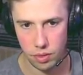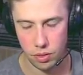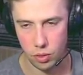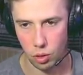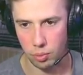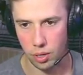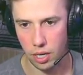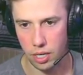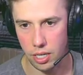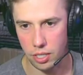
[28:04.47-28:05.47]
So I'm
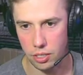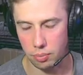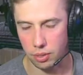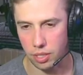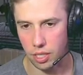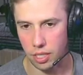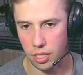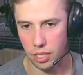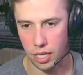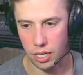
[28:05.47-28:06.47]
gonna need something to like
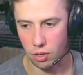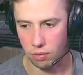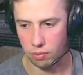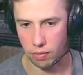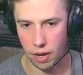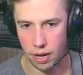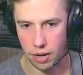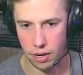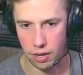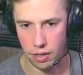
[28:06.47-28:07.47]
light it on fire.